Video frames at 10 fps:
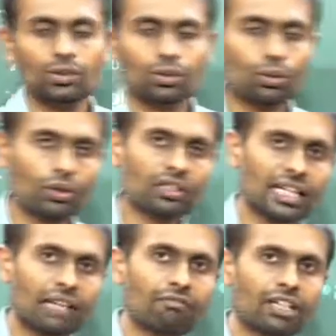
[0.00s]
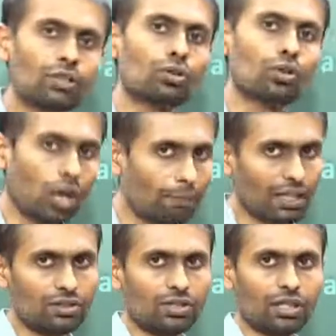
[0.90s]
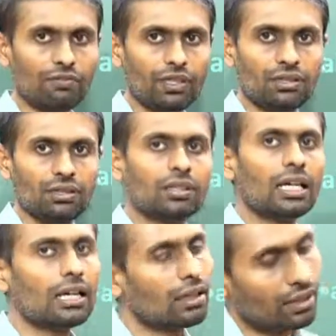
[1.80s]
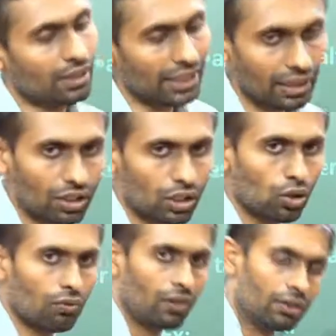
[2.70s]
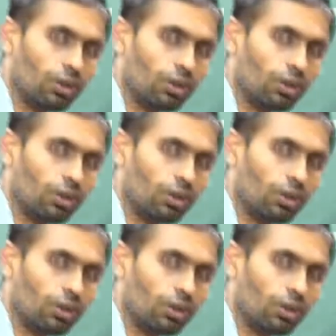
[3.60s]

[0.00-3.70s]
So during the time we need to drop a constraint first, then later we will go for